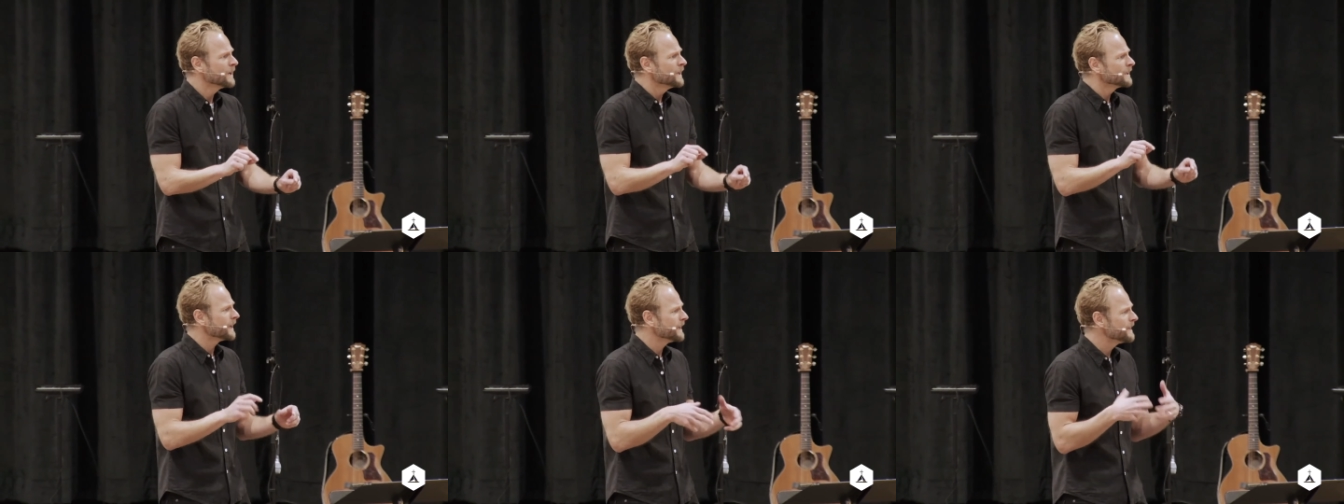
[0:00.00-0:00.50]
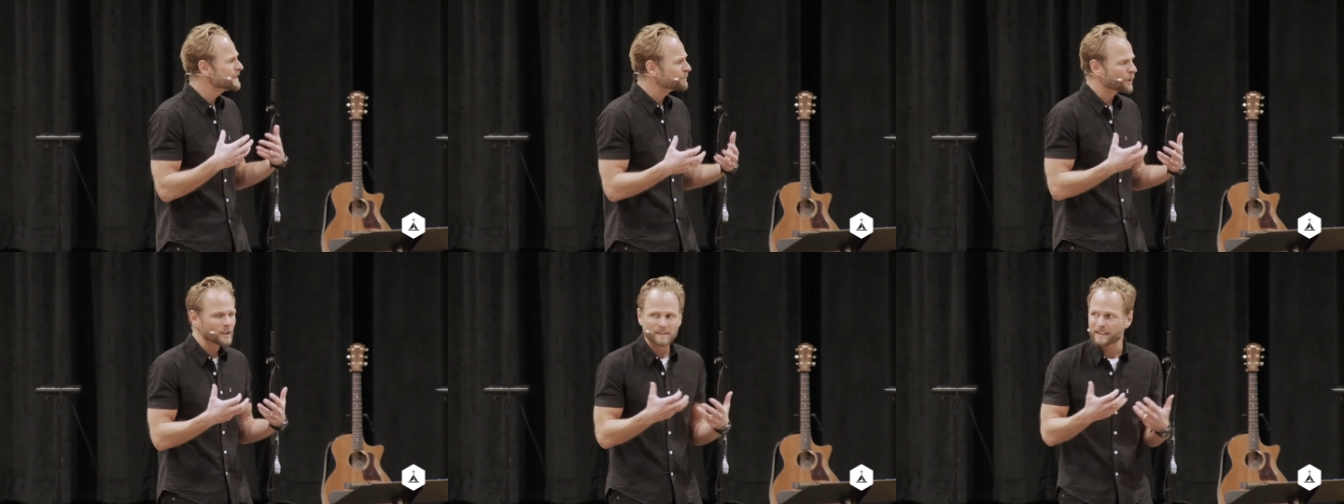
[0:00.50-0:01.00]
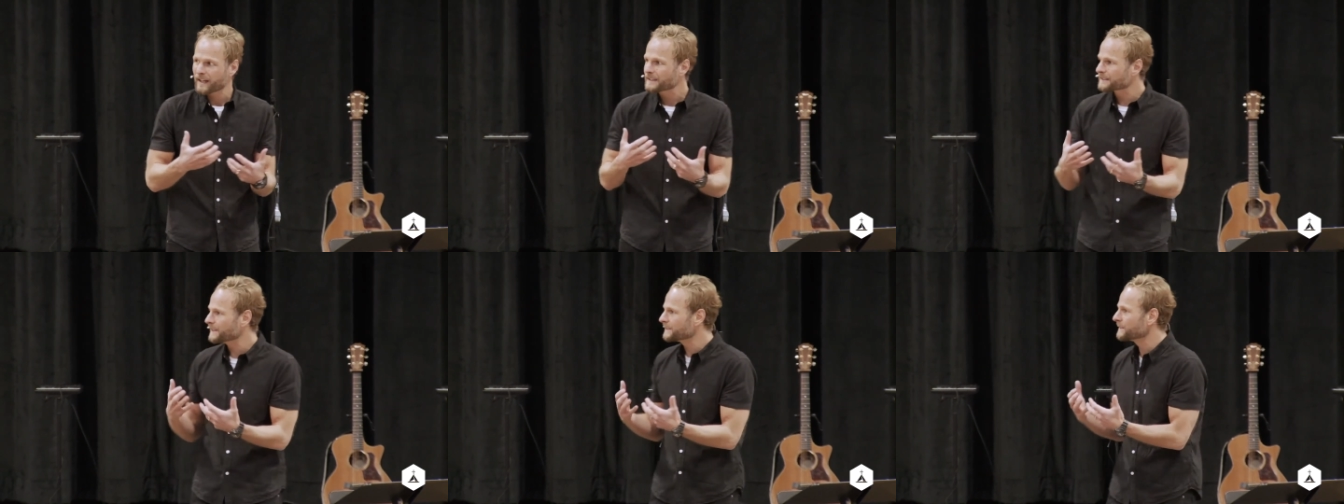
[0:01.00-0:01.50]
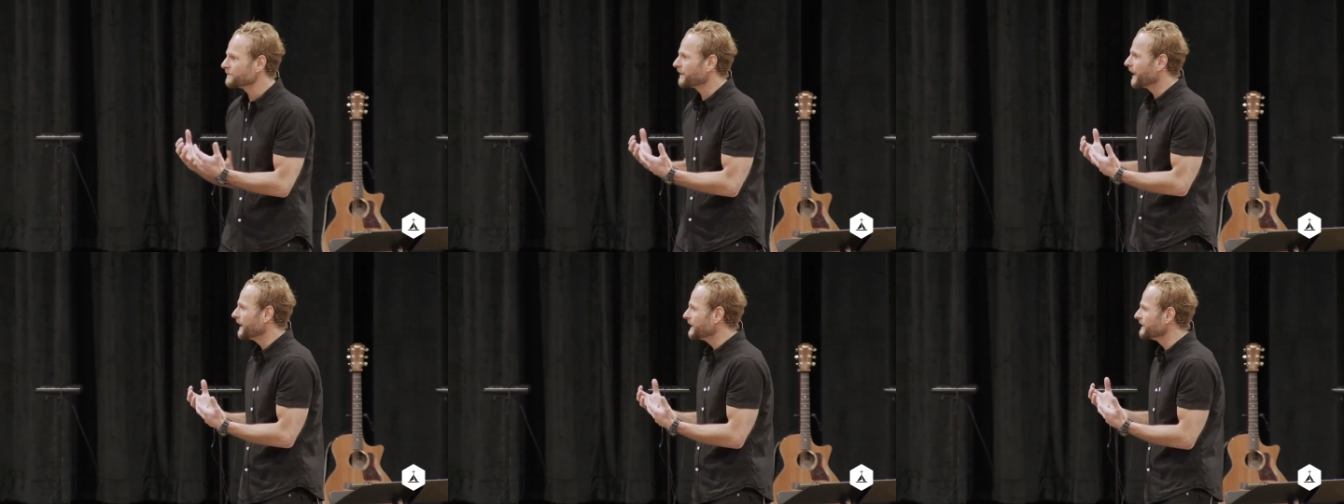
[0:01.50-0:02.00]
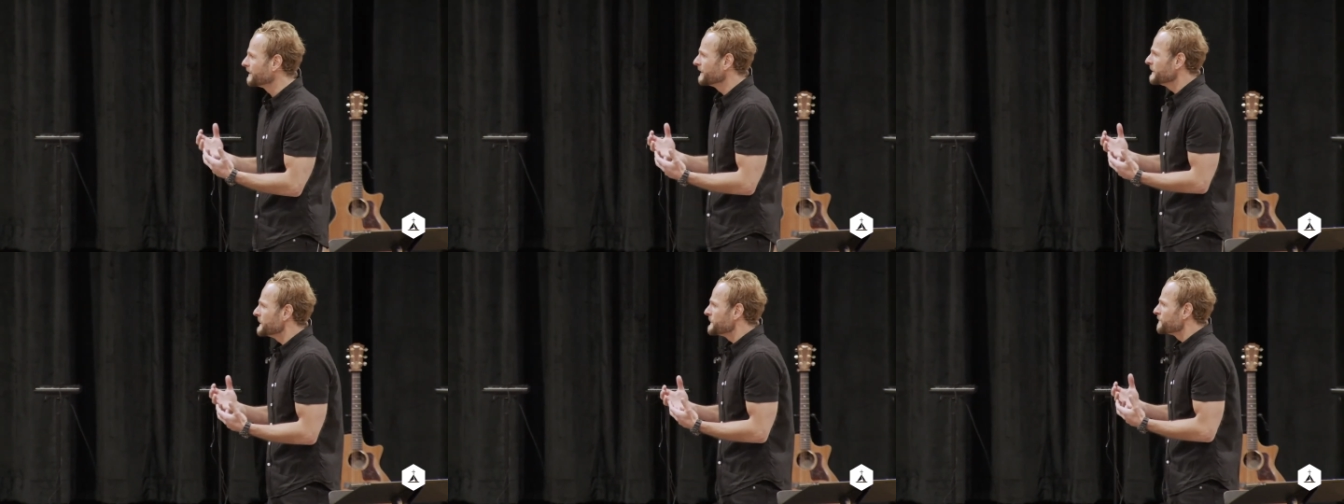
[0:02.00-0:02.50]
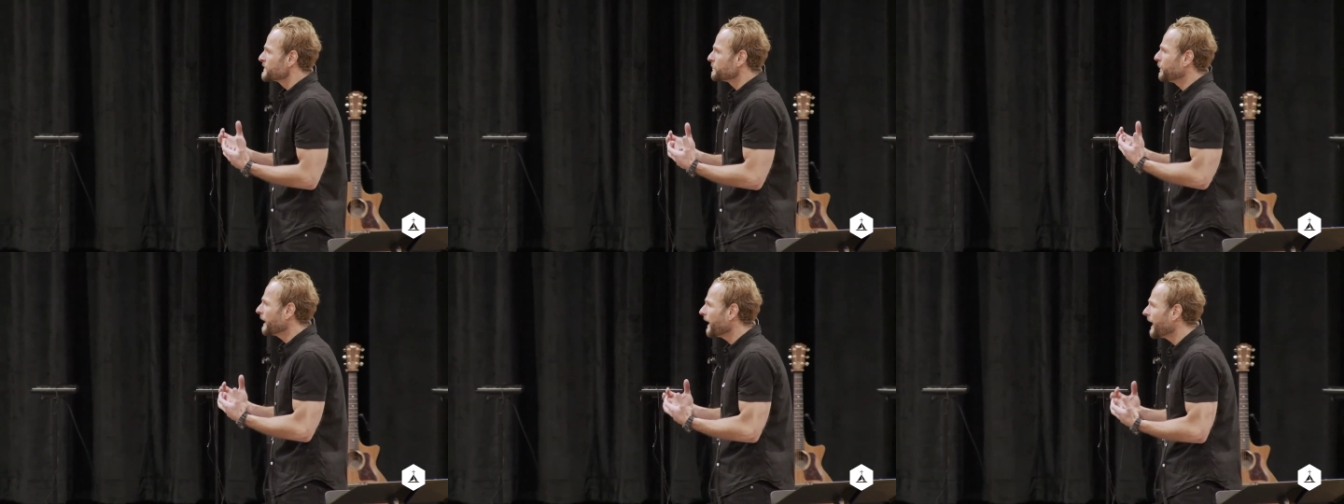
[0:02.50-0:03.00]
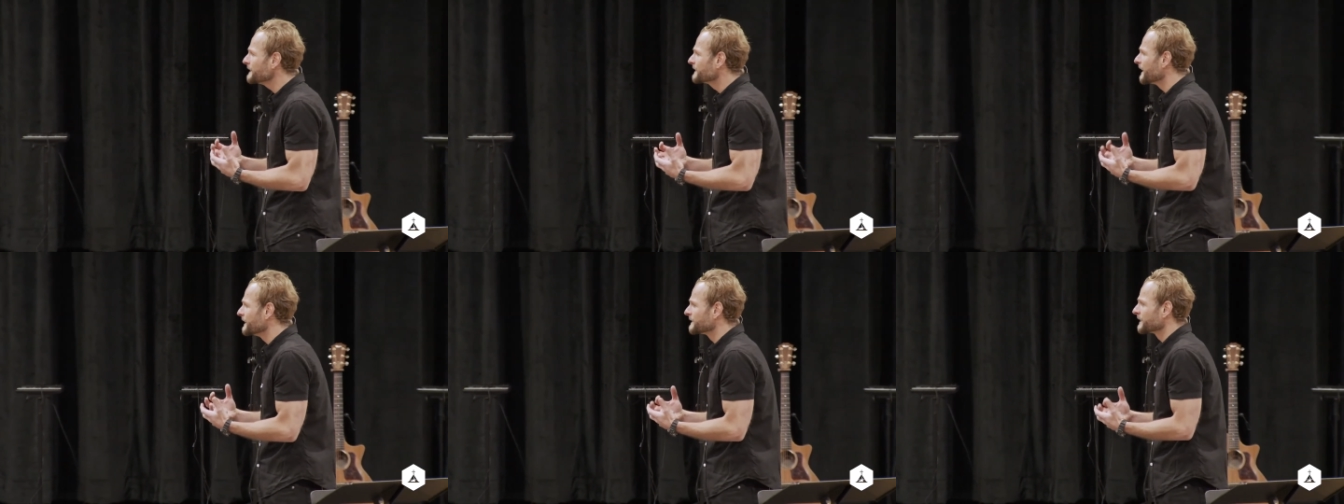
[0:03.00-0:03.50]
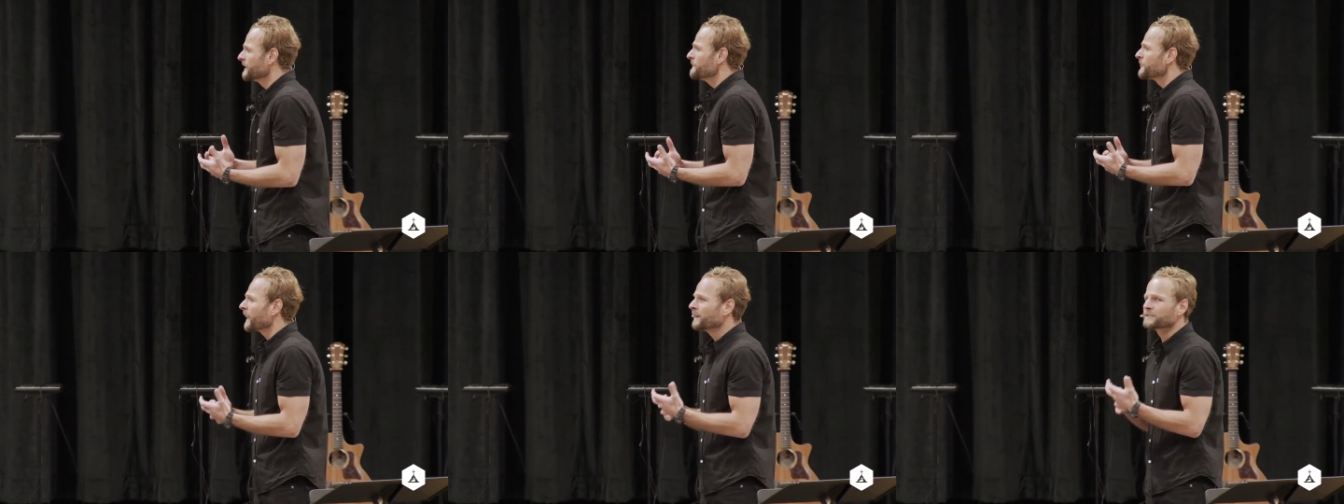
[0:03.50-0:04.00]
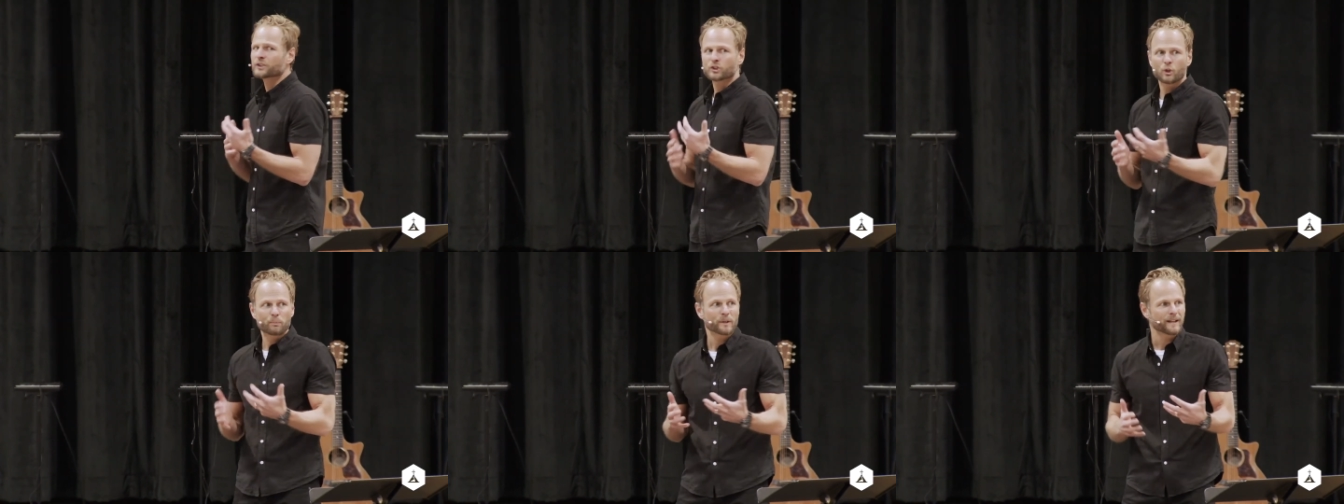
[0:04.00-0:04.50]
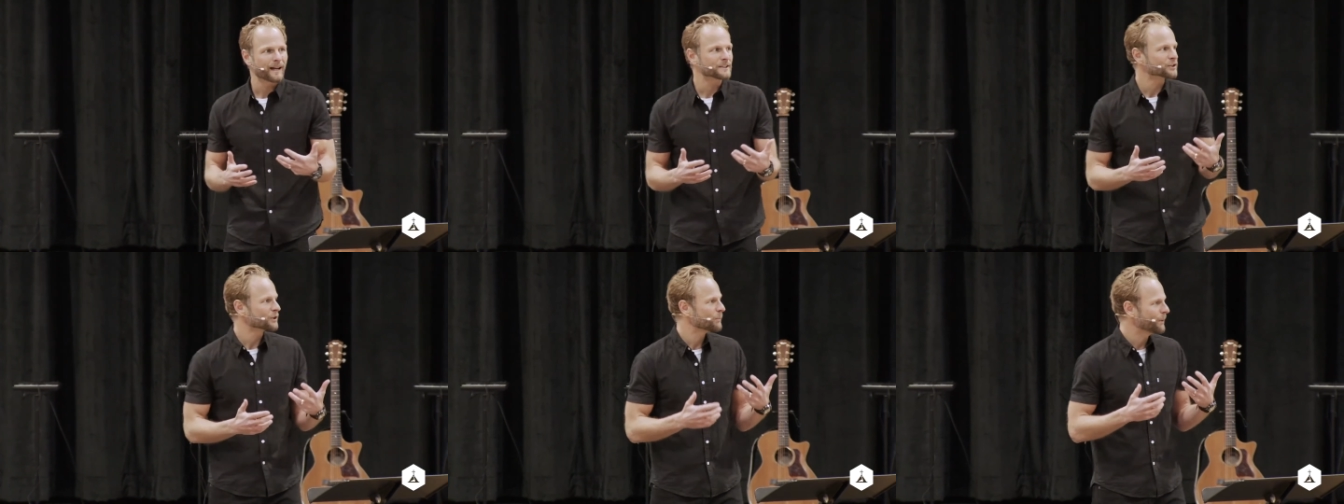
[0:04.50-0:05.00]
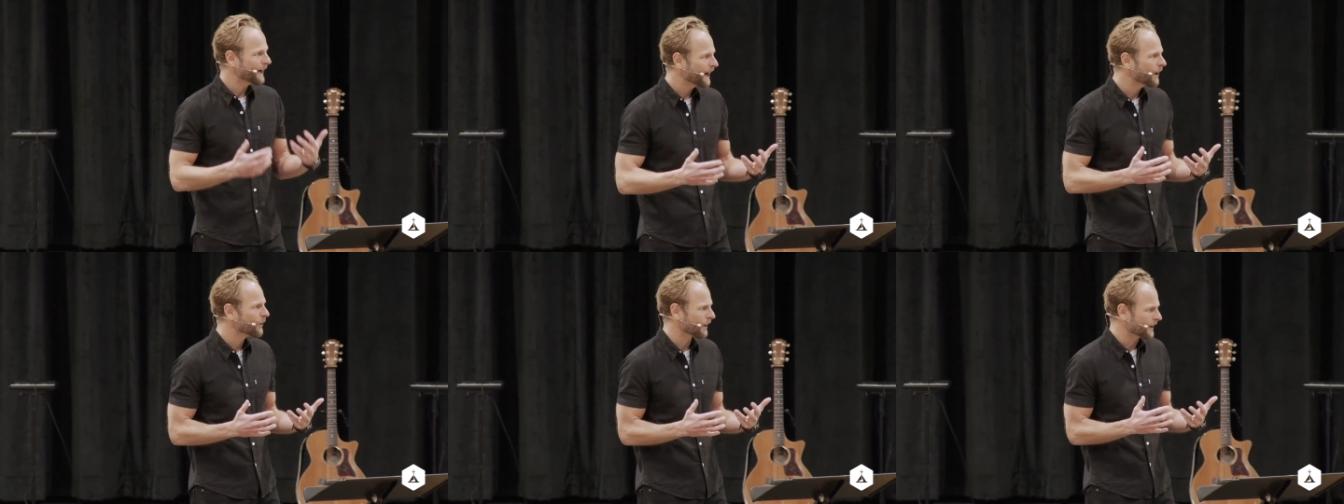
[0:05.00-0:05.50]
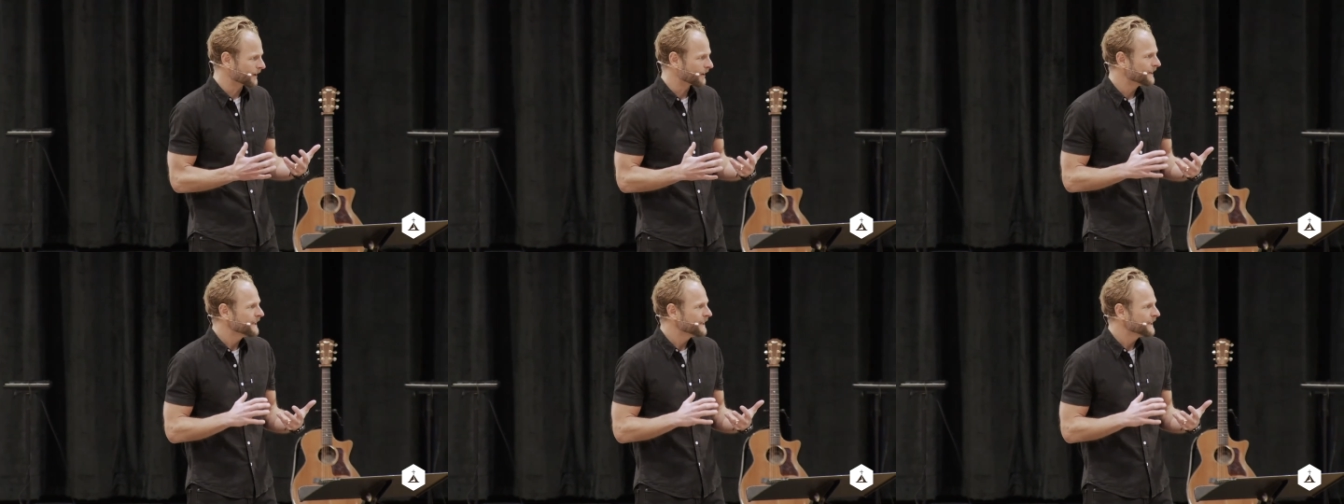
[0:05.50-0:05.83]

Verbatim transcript: That each person has this divine deposit of supernatural power